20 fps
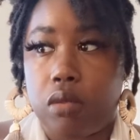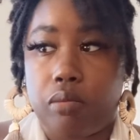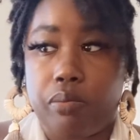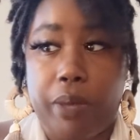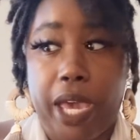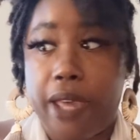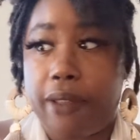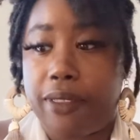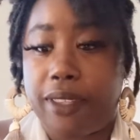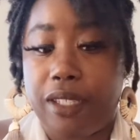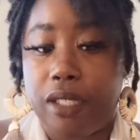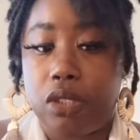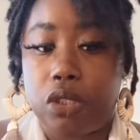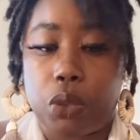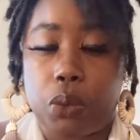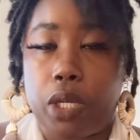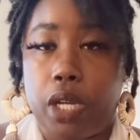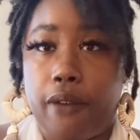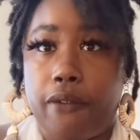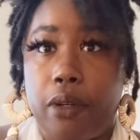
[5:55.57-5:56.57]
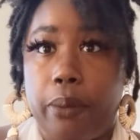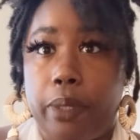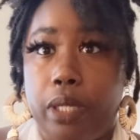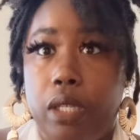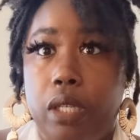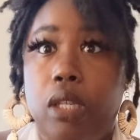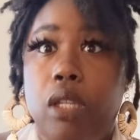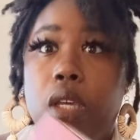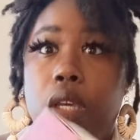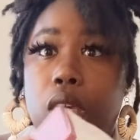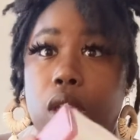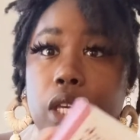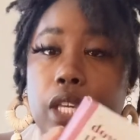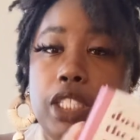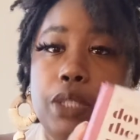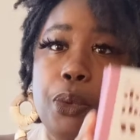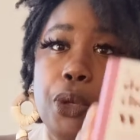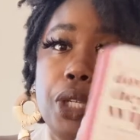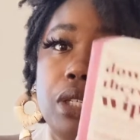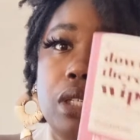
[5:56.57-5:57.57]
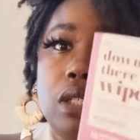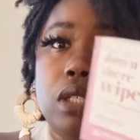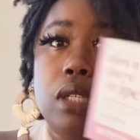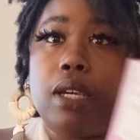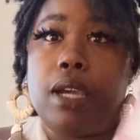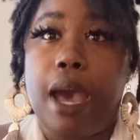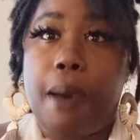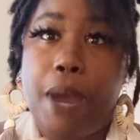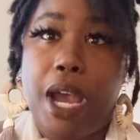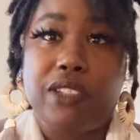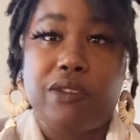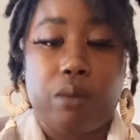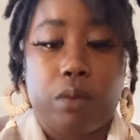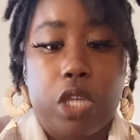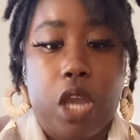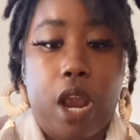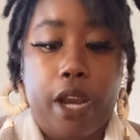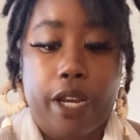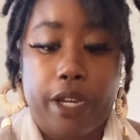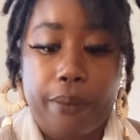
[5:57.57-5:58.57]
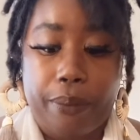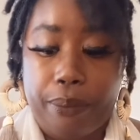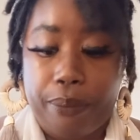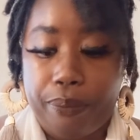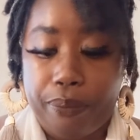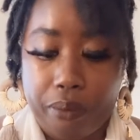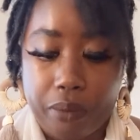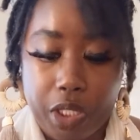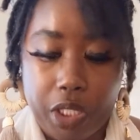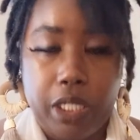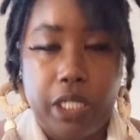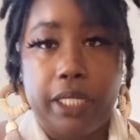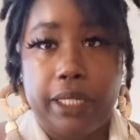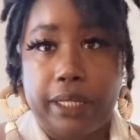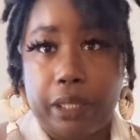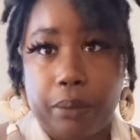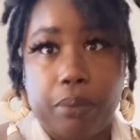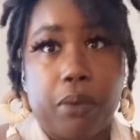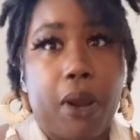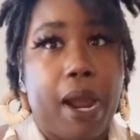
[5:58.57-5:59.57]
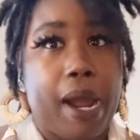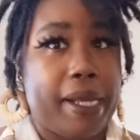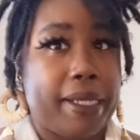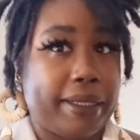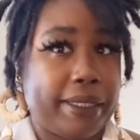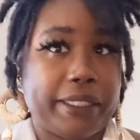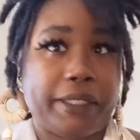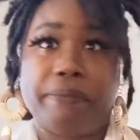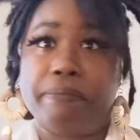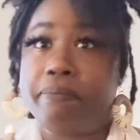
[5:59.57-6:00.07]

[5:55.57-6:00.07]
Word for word: bad things or whatever but it's pretty good got mine from target decent price